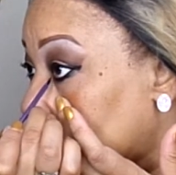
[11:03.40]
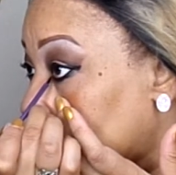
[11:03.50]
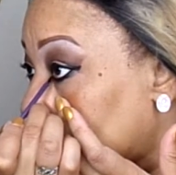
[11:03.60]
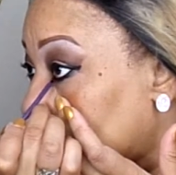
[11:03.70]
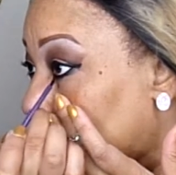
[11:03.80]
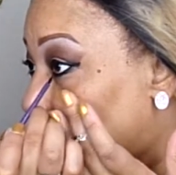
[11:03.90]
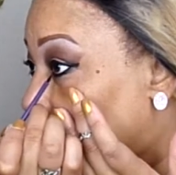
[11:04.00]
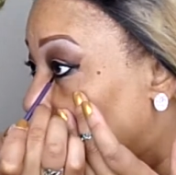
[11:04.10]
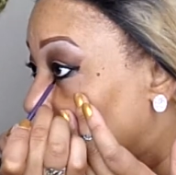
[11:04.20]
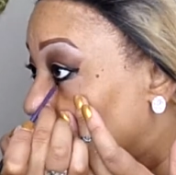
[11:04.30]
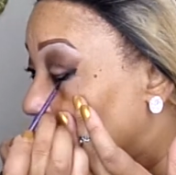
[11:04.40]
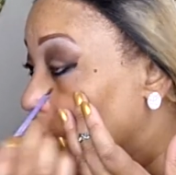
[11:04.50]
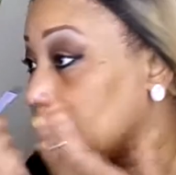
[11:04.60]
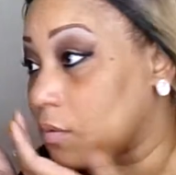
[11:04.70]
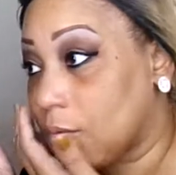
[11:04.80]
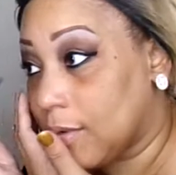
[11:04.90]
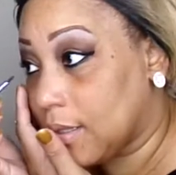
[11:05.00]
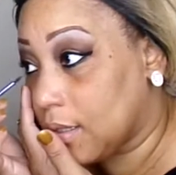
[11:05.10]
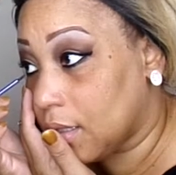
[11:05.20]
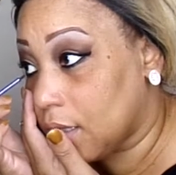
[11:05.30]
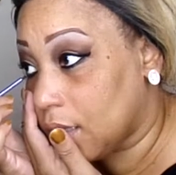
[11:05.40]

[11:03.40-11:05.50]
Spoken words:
but I want it to look really